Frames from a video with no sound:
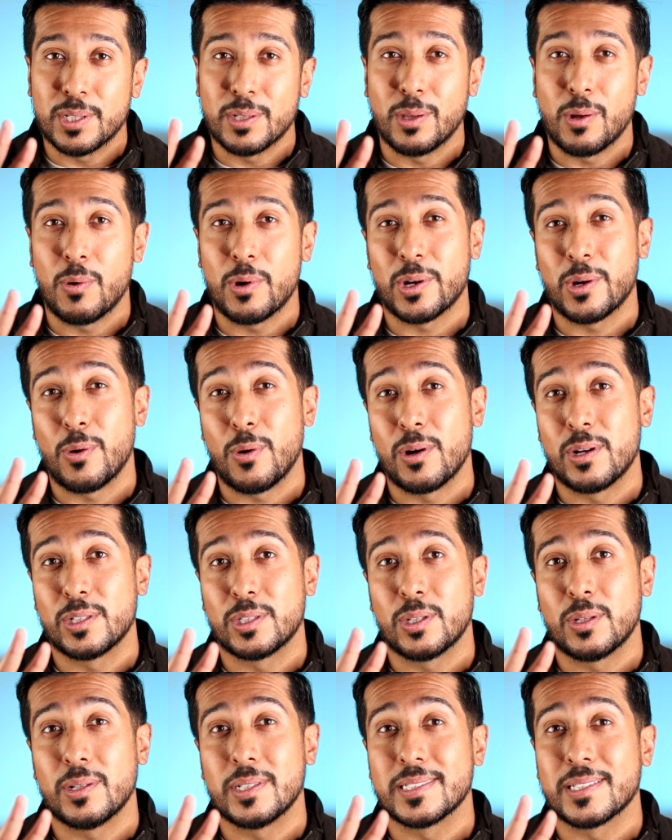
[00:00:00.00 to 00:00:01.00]
to lower
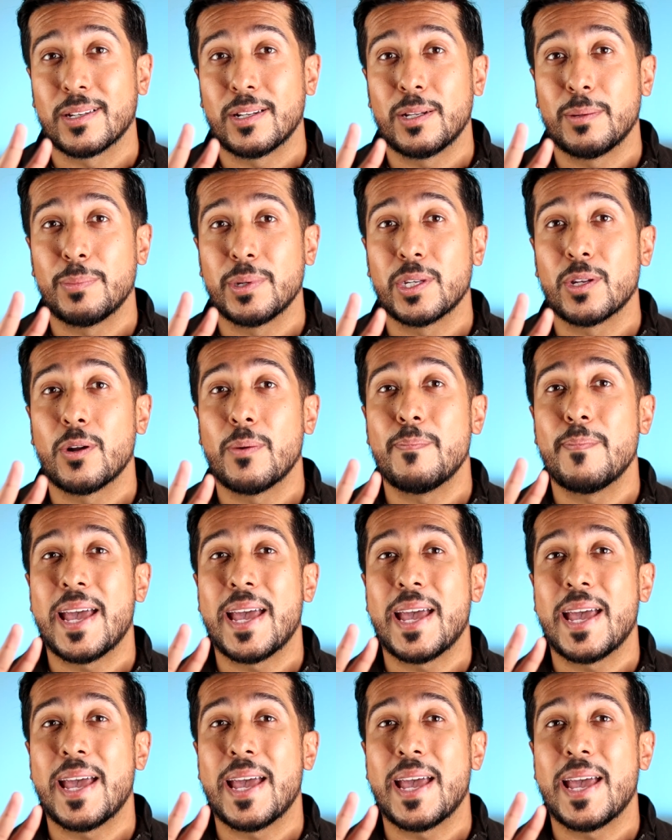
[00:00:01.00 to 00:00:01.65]
cortisol is going to be your